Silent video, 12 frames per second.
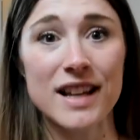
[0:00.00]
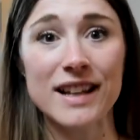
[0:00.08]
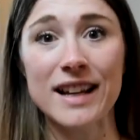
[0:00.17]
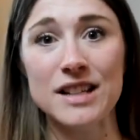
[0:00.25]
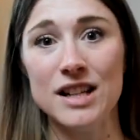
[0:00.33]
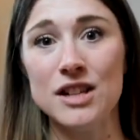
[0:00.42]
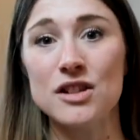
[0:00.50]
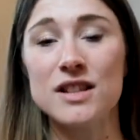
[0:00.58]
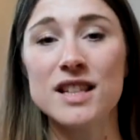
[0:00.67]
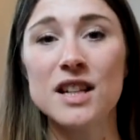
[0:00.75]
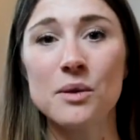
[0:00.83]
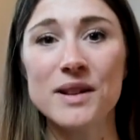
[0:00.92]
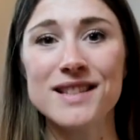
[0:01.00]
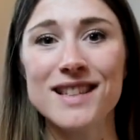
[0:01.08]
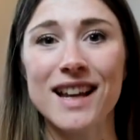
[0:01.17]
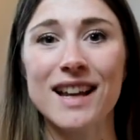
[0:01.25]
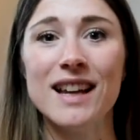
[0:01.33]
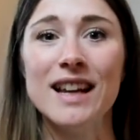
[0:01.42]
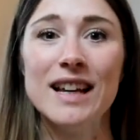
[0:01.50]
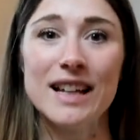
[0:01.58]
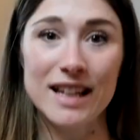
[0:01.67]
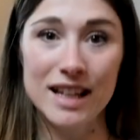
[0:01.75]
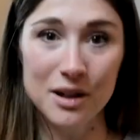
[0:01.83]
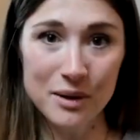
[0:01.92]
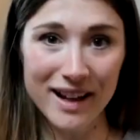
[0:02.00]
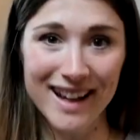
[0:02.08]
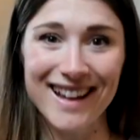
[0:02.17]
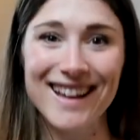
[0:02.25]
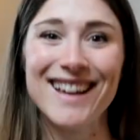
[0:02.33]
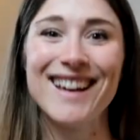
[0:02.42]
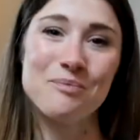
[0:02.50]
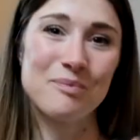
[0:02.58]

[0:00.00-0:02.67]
and I teach sequencing, cueing,